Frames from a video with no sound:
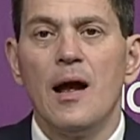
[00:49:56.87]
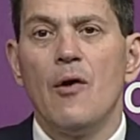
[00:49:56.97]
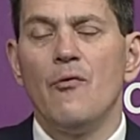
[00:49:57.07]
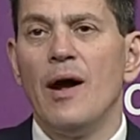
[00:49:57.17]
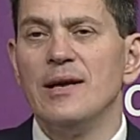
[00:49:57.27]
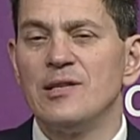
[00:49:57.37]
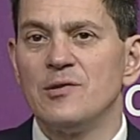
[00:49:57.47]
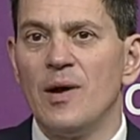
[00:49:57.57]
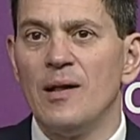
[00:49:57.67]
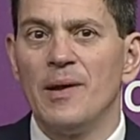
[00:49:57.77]
uh, rights
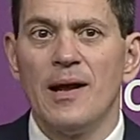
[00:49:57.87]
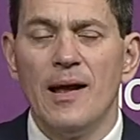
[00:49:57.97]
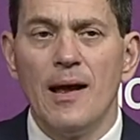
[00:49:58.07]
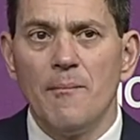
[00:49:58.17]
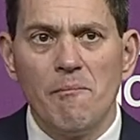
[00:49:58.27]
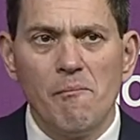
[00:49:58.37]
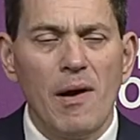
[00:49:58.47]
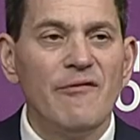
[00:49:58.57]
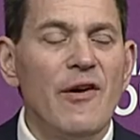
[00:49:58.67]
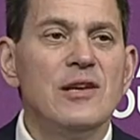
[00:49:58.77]
as well. But
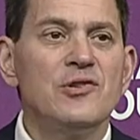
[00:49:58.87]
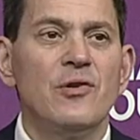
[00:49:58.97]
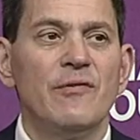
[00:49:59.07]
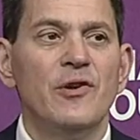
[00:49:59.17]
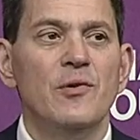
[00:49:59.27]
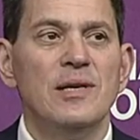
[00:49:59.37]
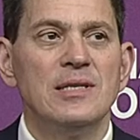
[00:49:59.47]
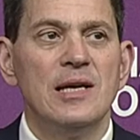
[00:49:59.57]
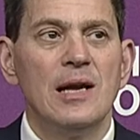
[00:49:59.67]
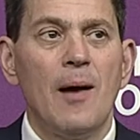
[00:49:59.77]
my very strong view
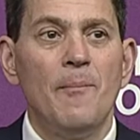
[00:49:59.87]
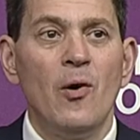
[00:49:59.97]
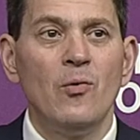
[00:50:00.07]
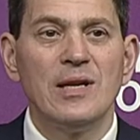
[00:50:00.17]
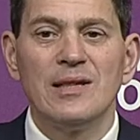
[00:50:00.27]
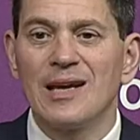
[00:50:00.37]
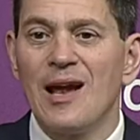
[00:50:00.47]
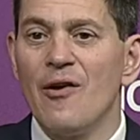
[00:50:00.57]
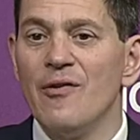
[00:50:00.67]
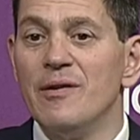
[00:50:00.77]
is that upholding the
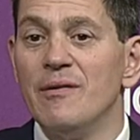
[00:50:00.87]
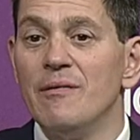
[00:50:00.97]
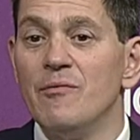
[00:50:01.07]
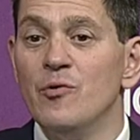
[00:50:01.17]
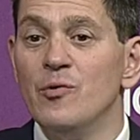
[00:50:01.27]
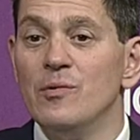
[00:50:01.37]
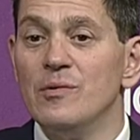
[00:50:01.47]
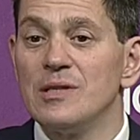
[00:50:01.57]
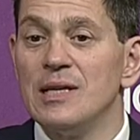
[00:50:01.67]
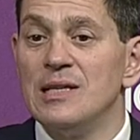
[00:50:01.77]
current
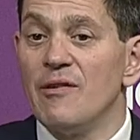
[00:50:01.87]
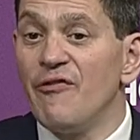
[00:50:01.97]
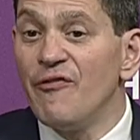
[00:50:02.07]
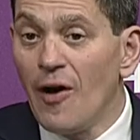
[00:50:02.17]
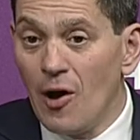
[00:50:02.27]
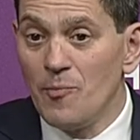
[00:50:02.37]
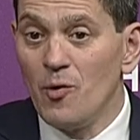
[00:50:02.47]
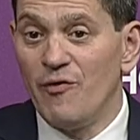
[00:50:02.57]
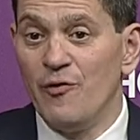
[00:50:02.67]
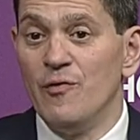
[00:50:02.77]
rules is a far
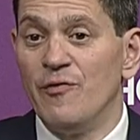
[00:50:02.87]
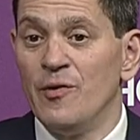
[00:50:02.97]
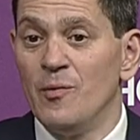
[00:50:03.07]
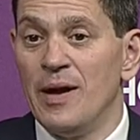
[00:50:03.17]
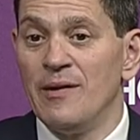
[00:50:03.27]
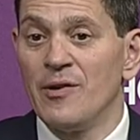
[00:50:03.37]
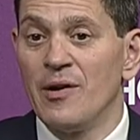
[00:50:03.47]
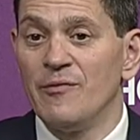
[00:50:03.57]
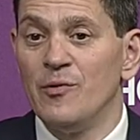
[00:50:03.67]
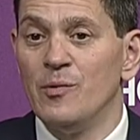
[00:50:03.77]
more fruitful way of
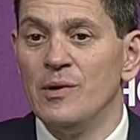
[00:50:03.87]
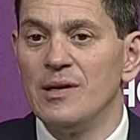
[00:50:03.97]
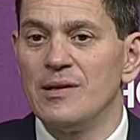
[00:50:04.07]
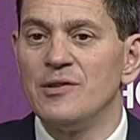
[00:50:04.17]
going forward